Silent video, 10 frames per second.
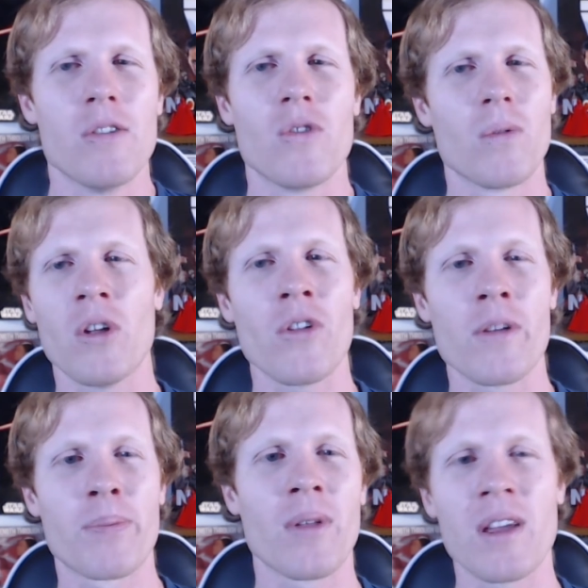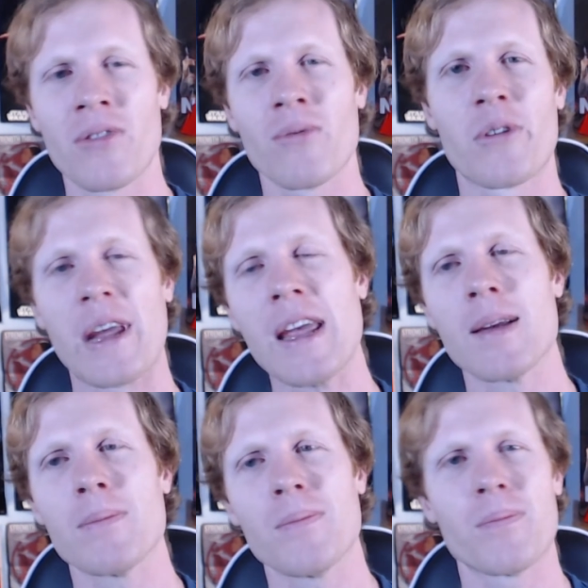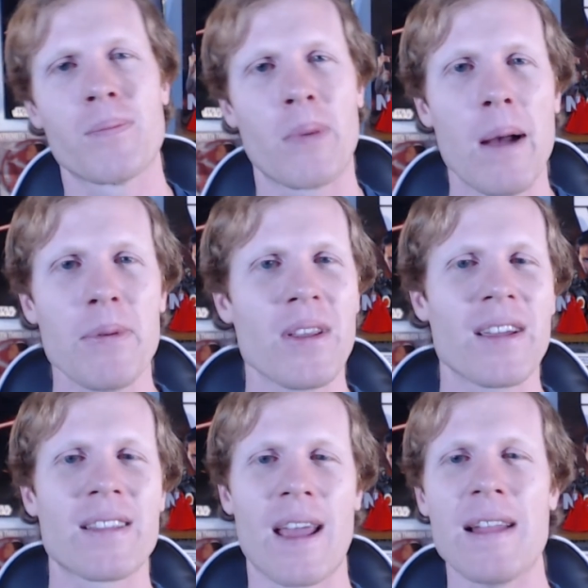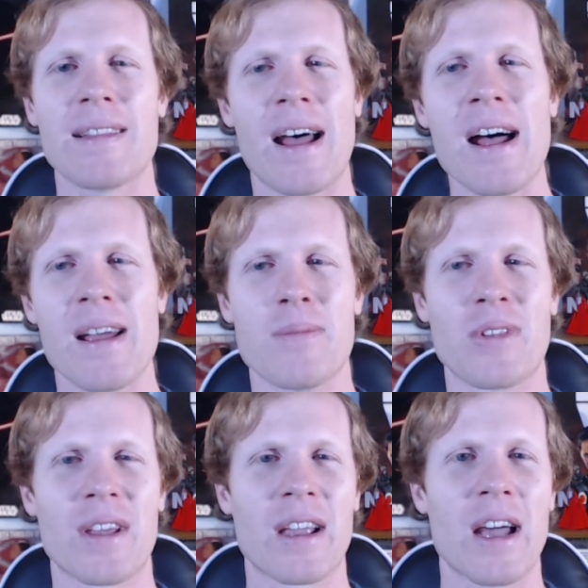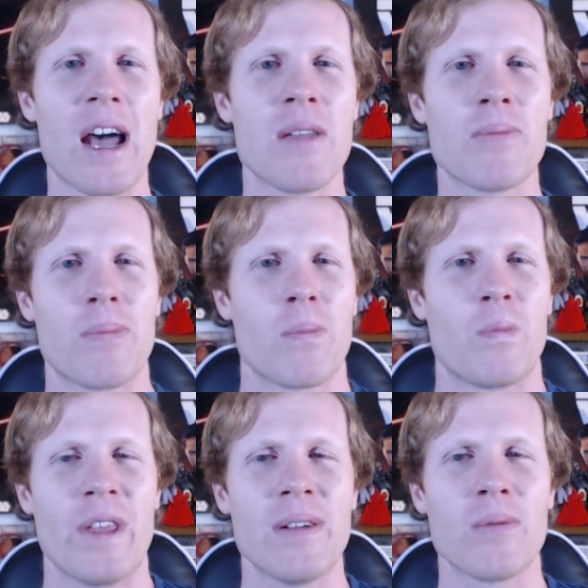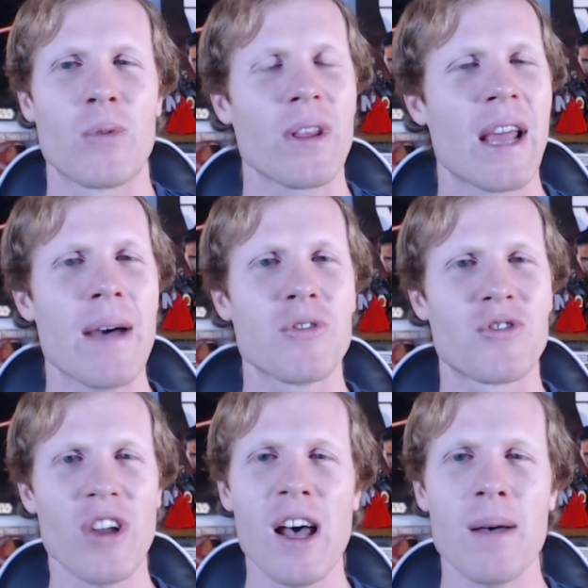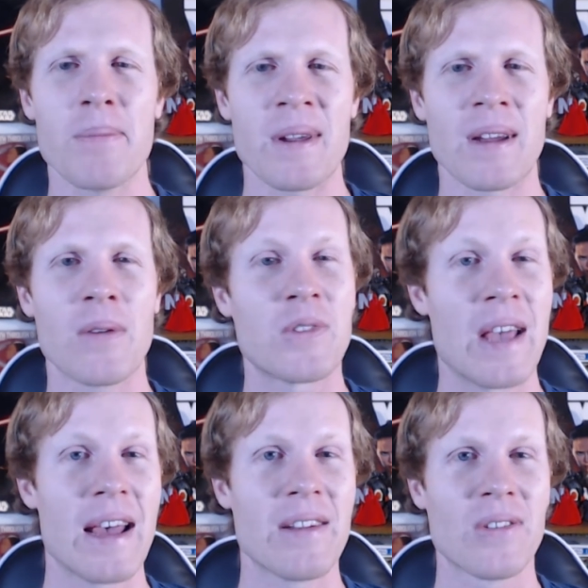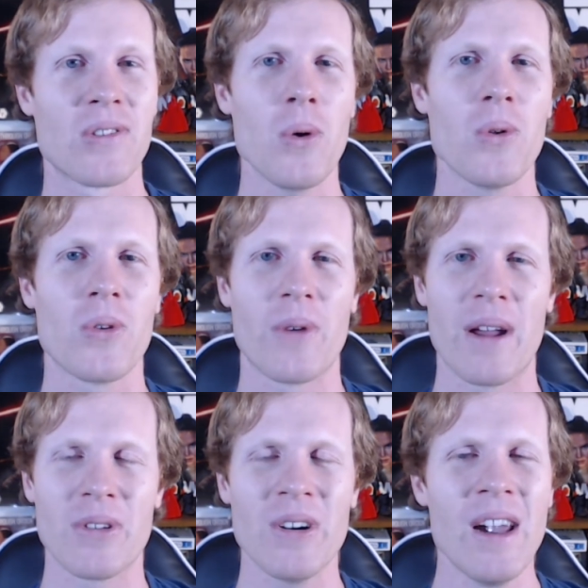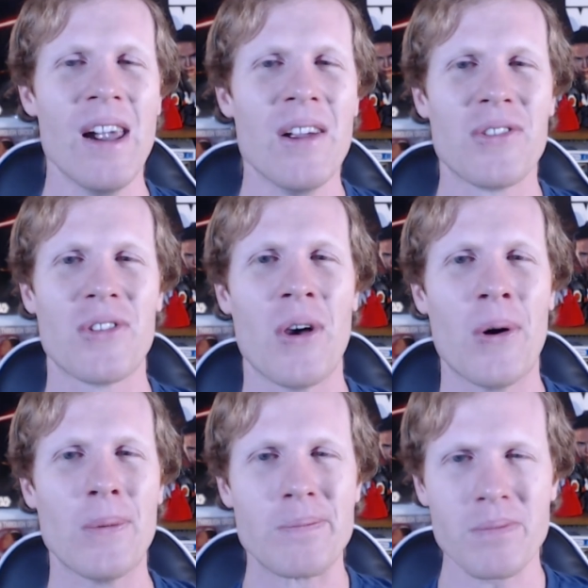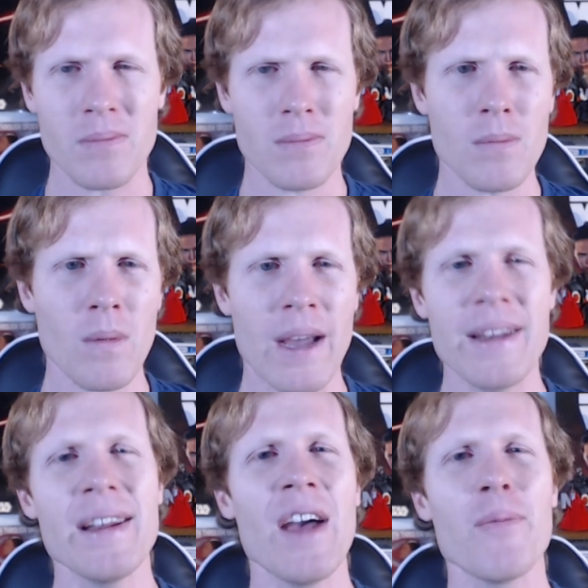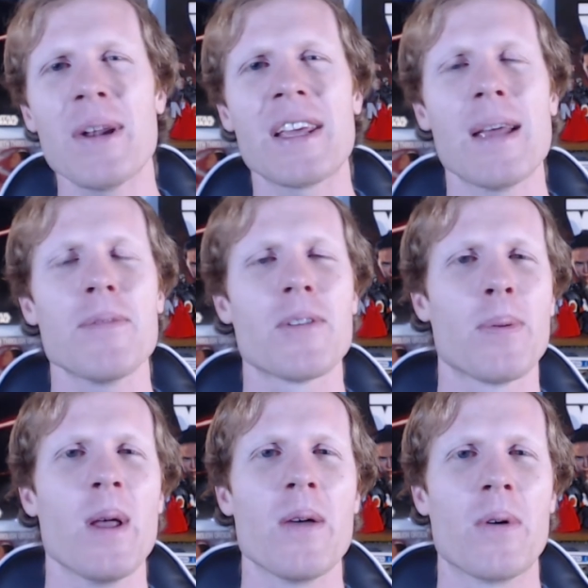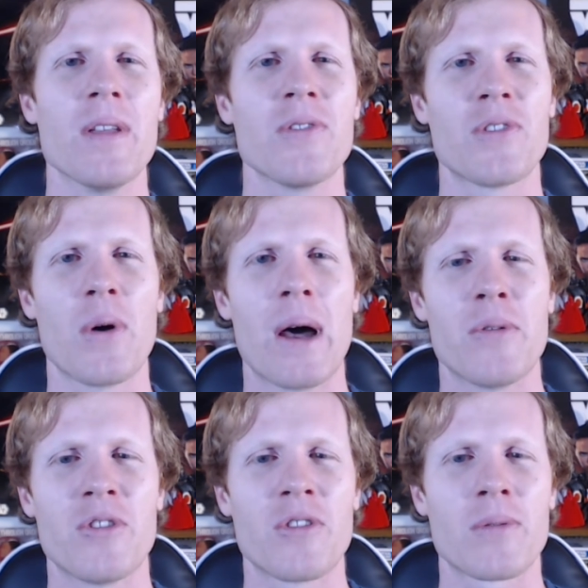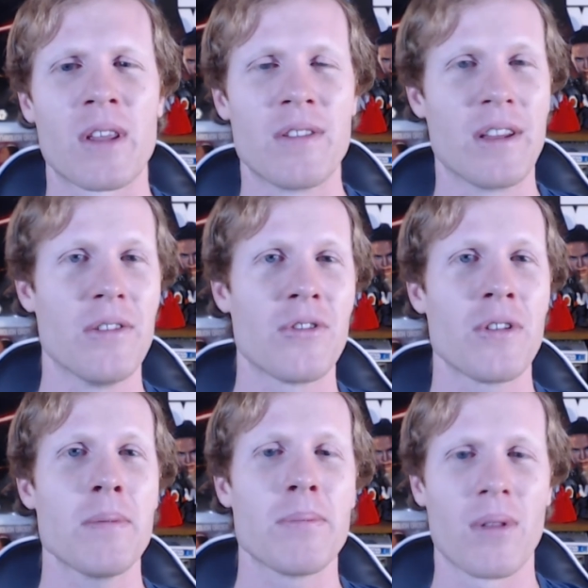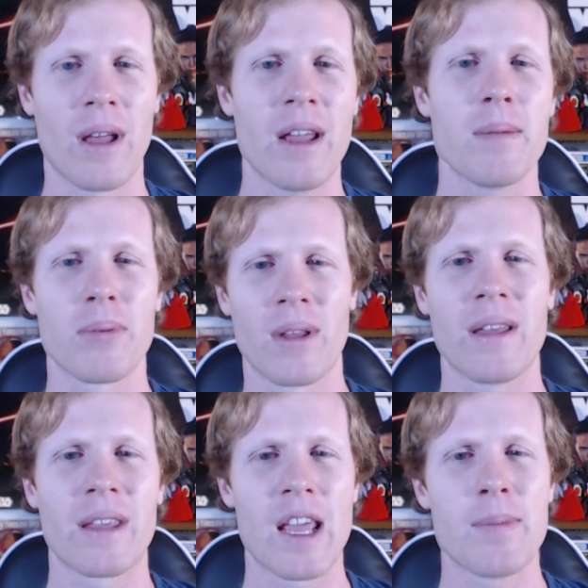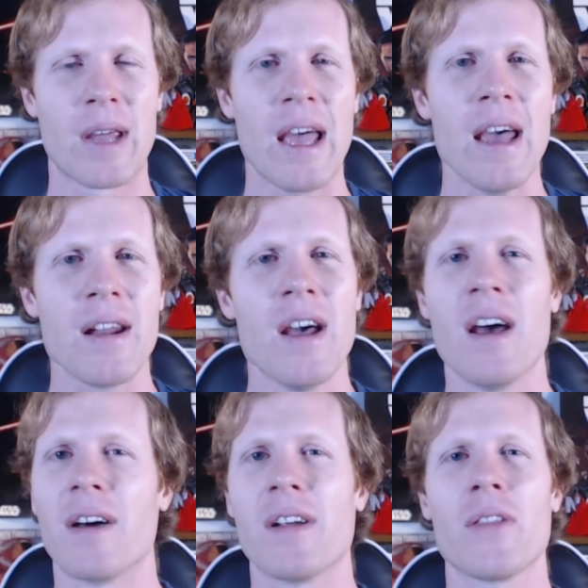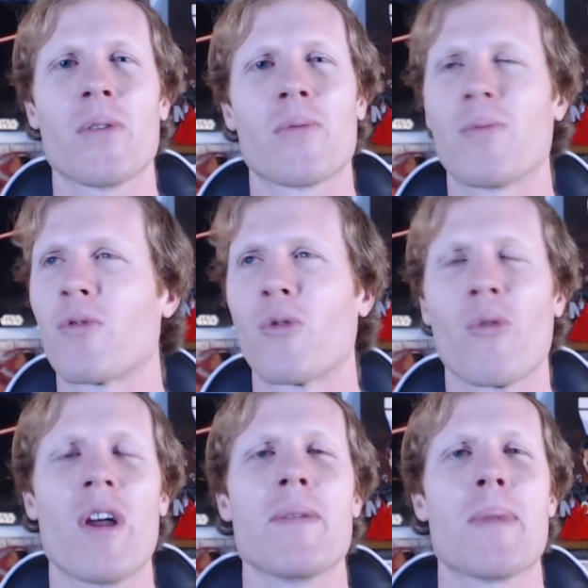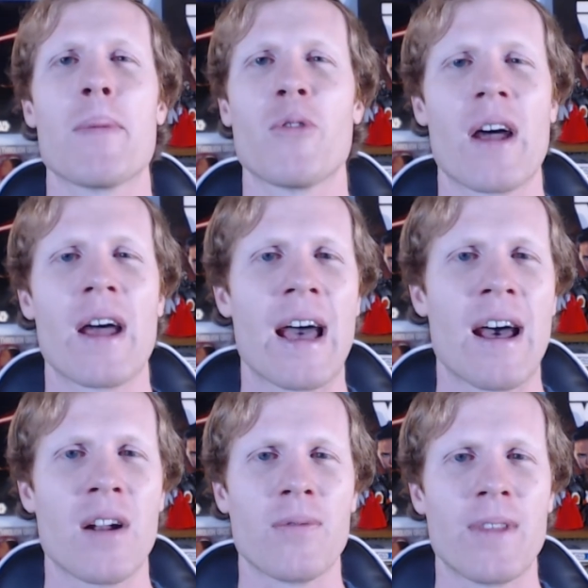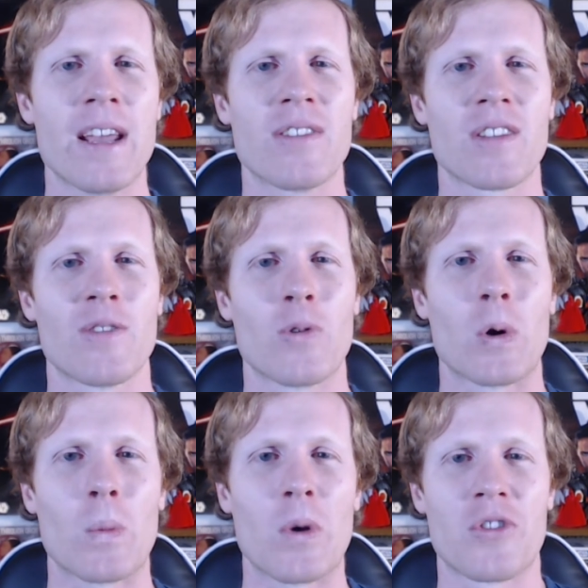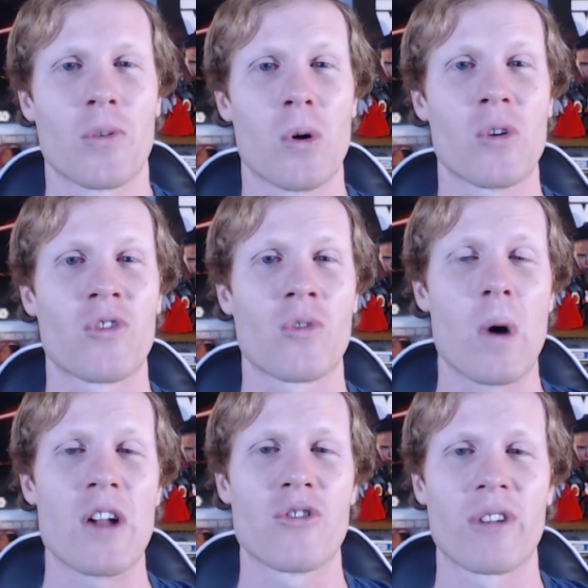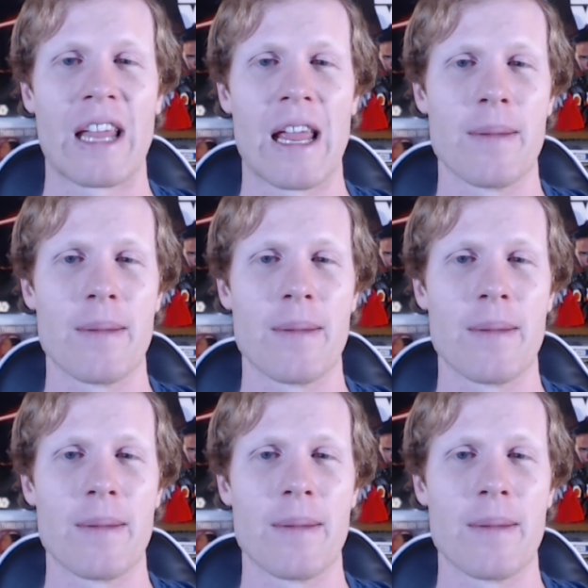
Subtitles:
literally play through a game probably like 10 times. Like, I didn't really have a job being I was 10 years old or whatever, so I didn't have many games to play with, so I would just continuously play and play the game again. Another great memory I had the N64 was the Rogue Squadron game,